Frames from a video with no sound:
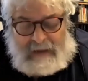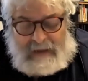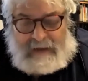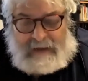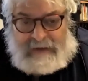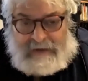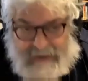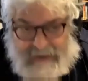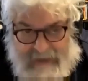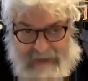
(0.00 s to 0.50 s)

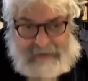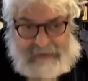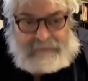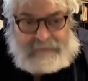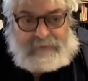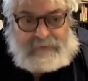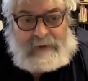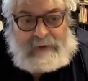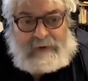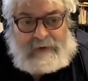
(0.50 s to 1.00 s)
Think
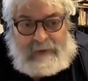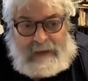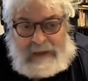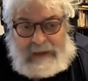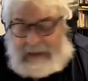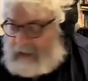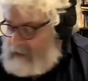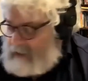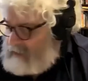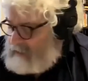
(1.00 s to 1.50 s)
for a
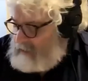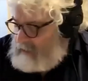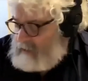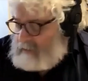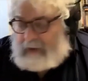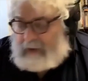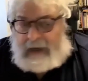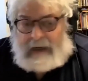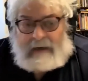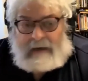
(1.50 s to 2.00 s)
minute
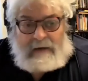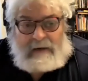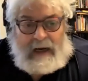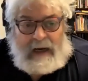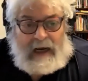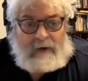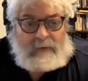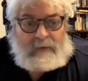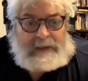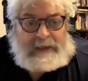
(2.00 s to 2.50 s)
about
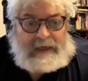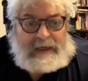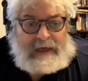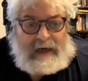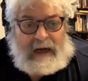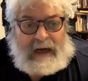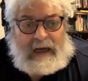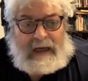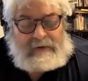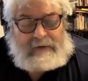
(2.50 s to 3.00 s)
how we
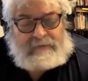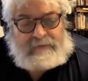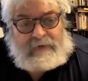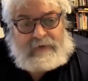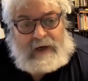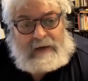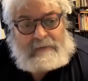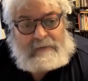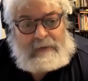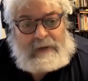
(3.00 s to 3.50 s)
got
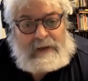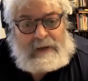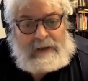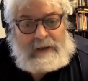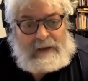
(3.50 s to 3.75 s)
from